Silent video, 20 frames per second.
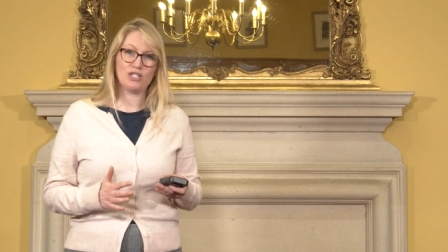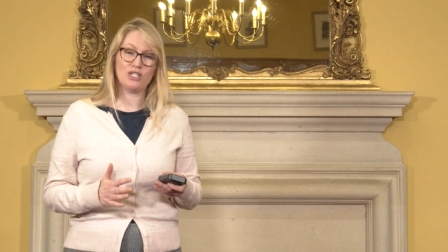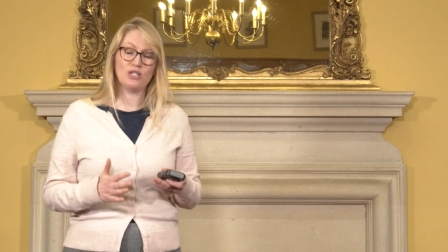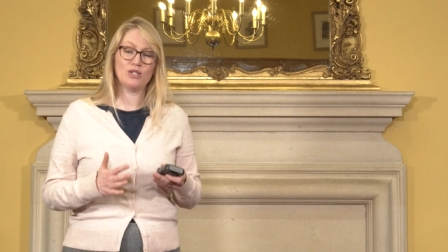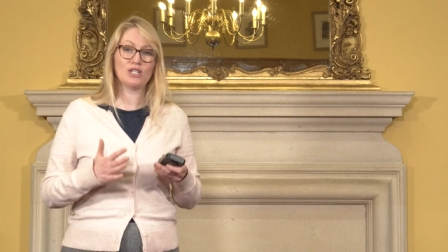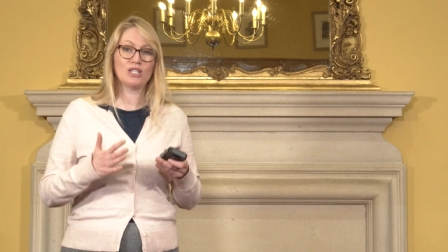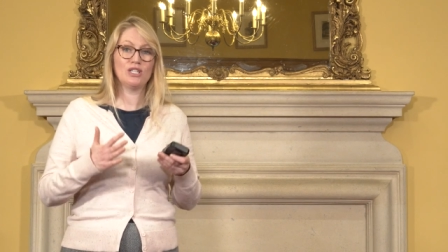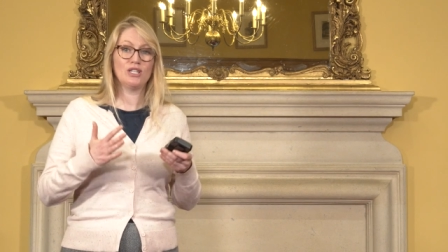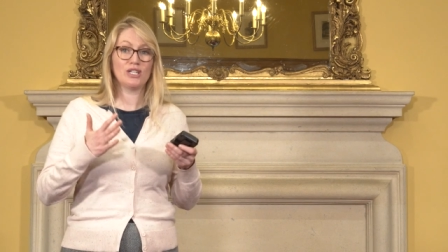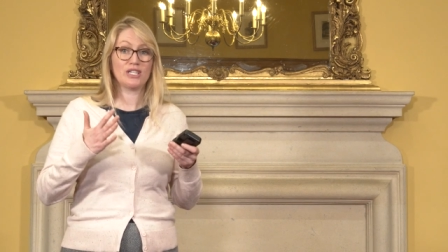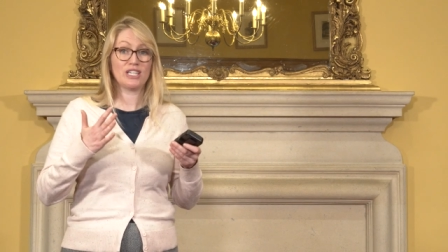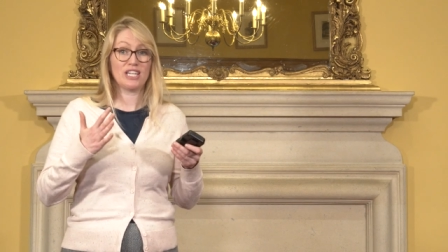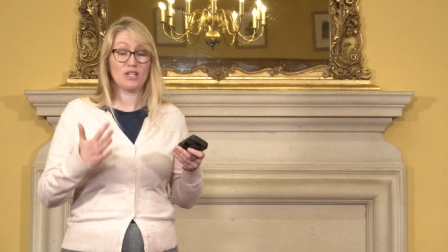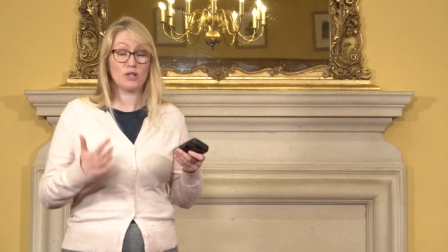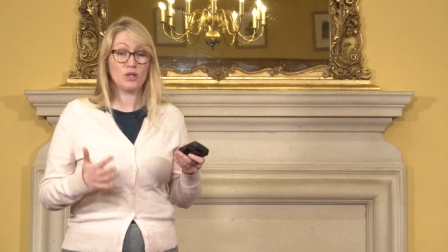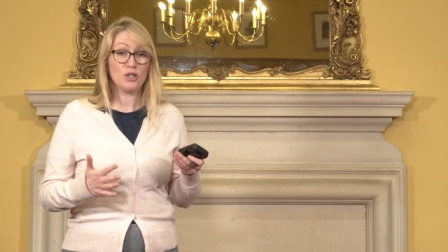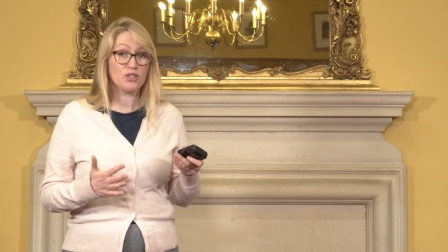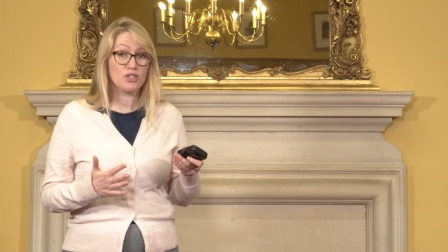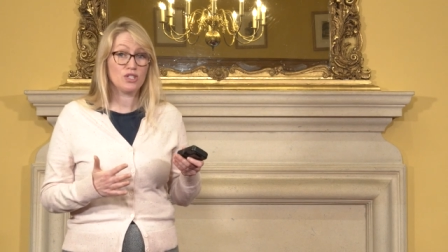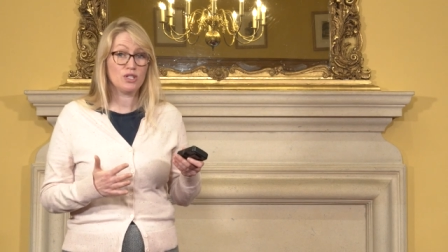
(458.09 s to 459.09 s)
You can look at
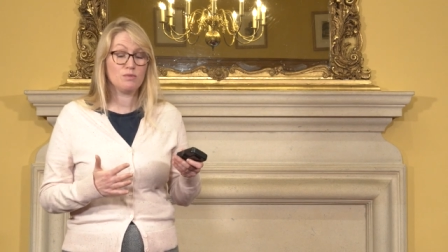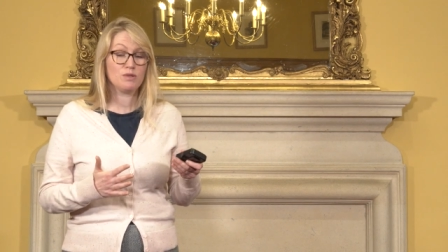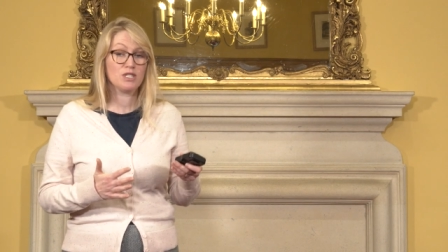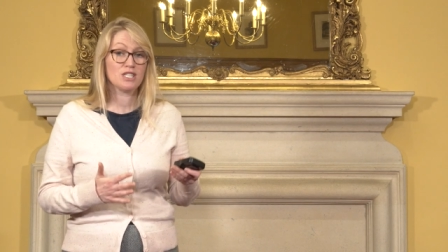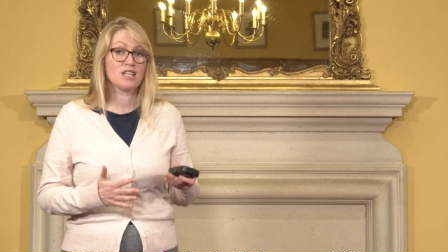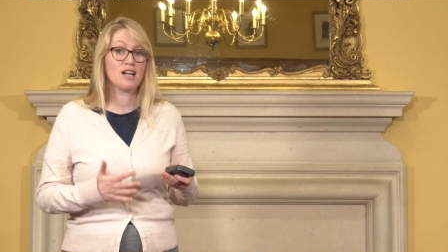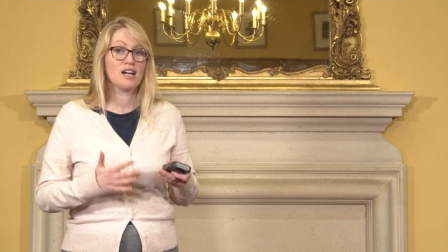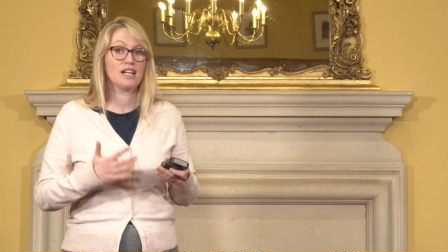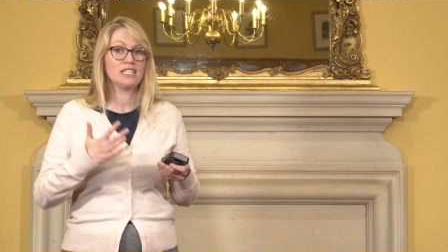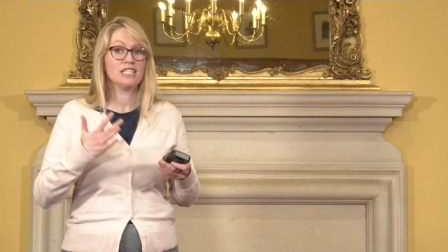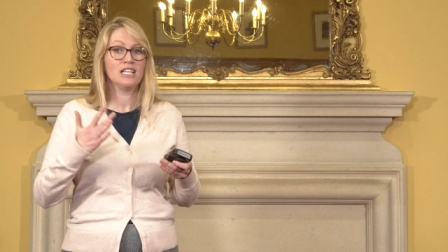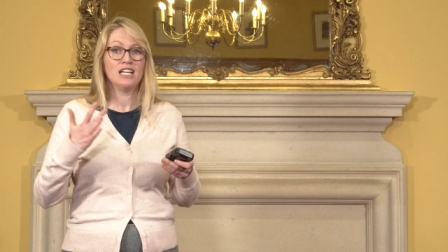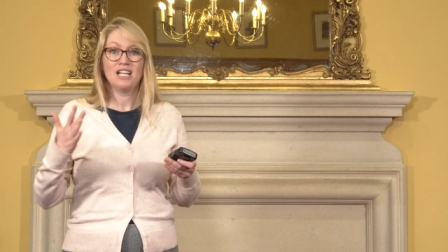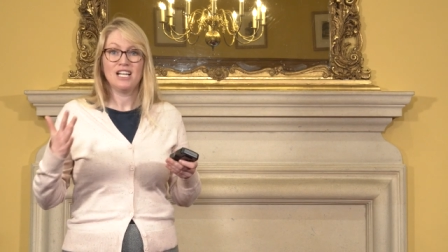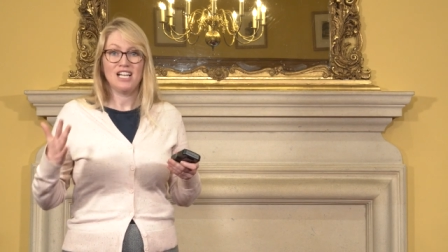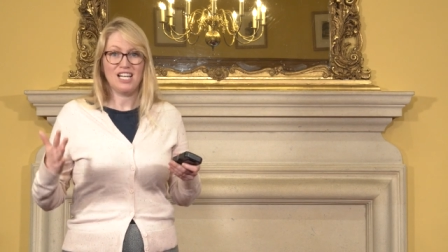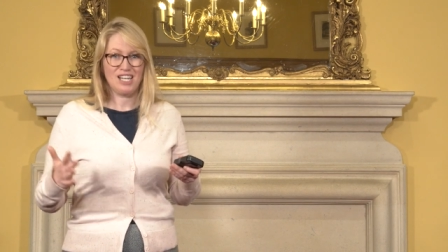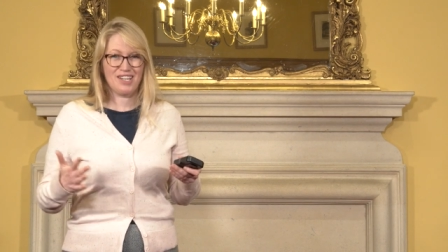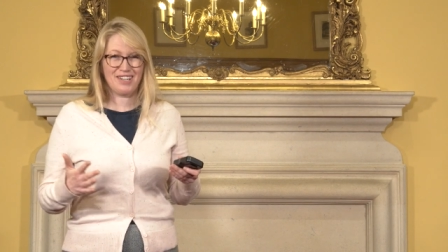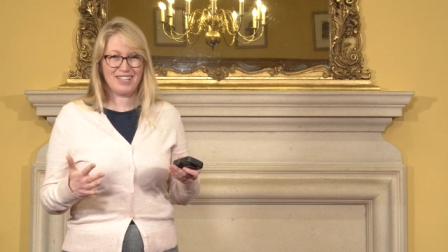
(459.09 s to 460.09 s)
costume design,
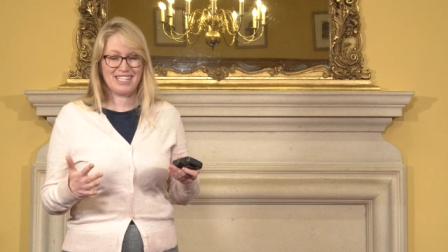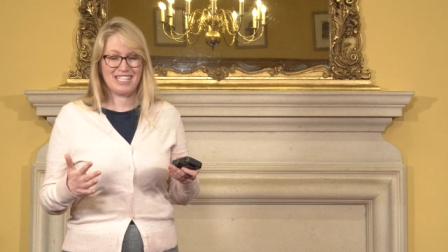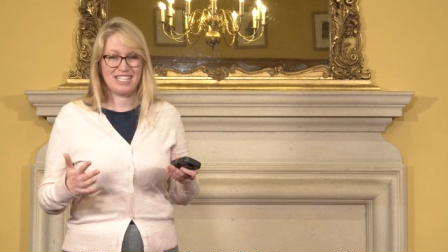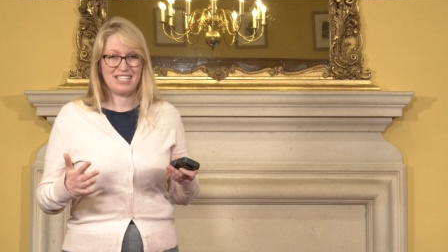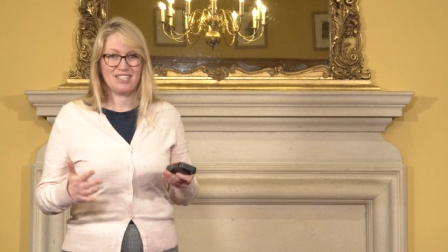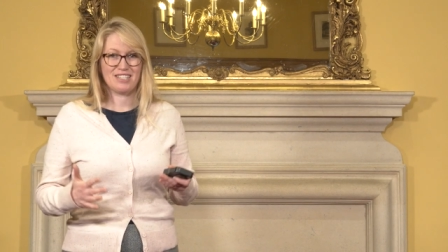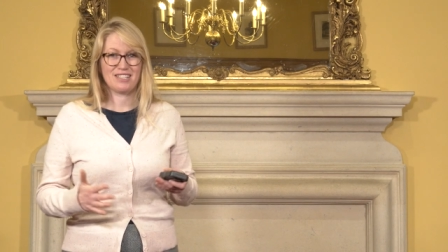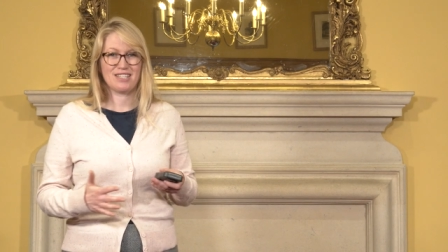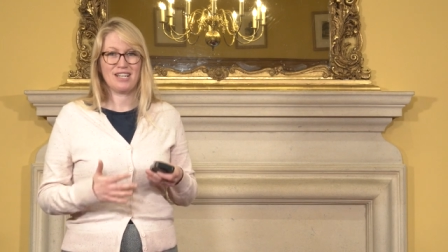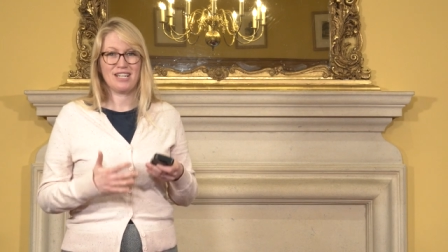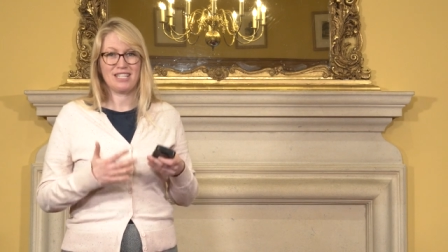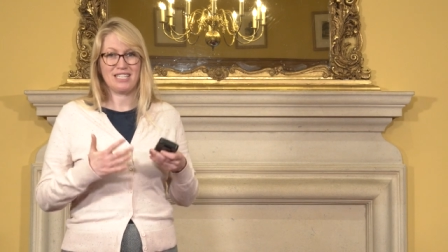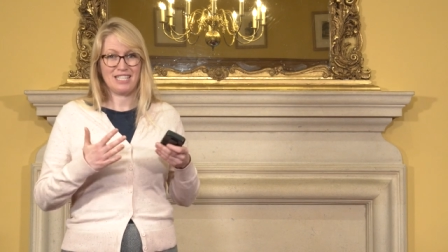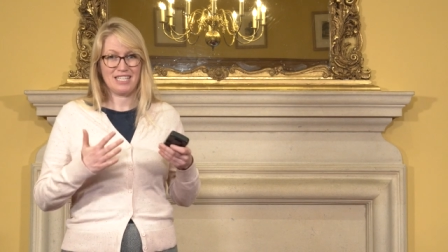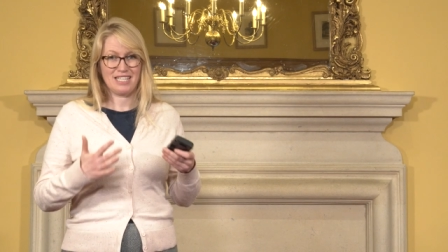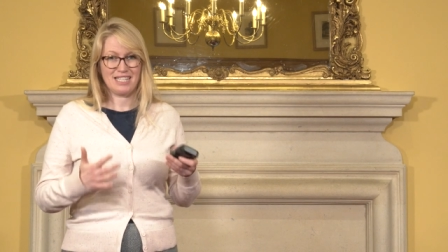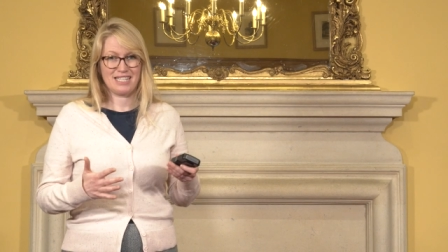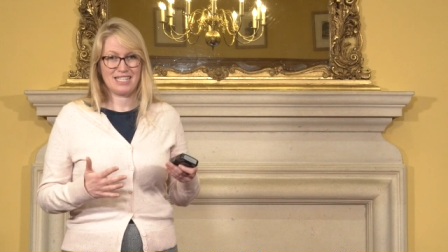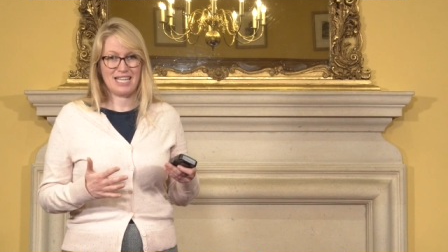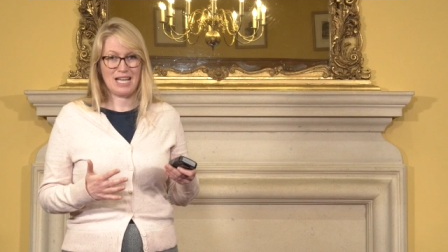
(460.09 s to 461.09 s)
lighting design,
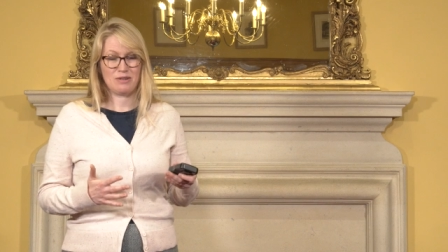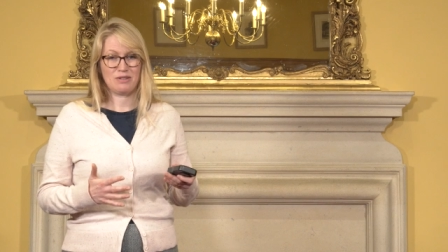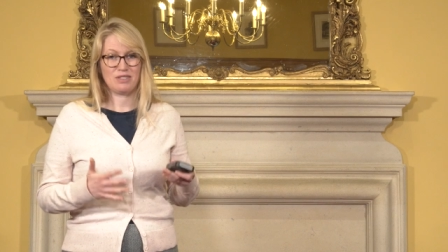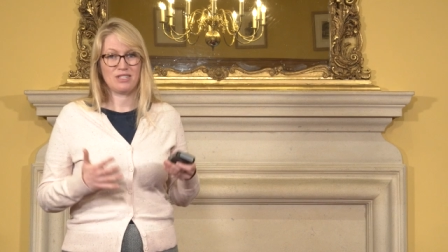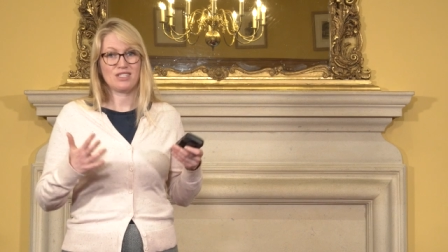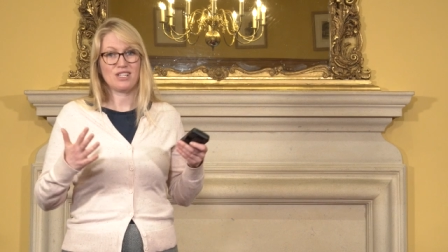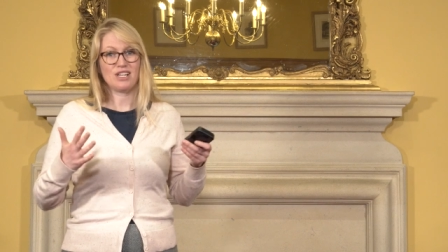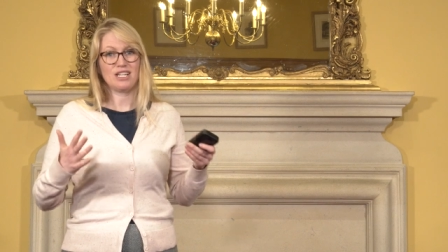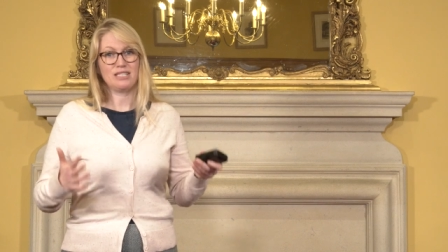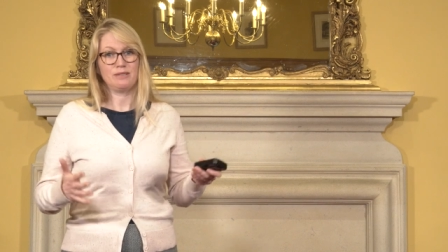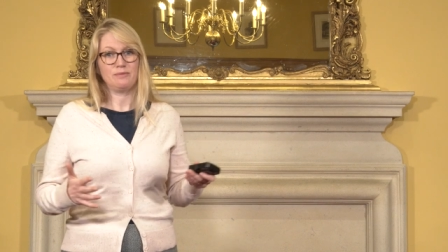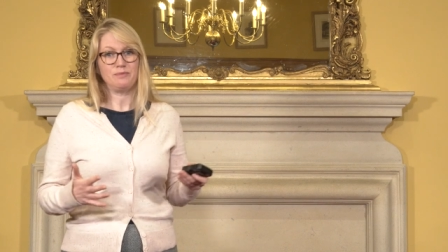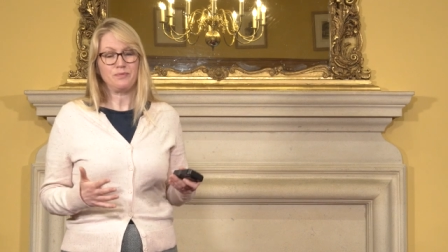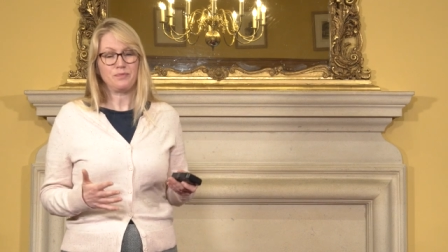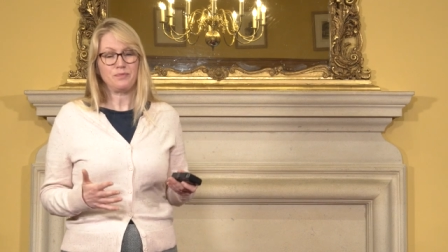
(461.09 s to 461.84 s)
sound design.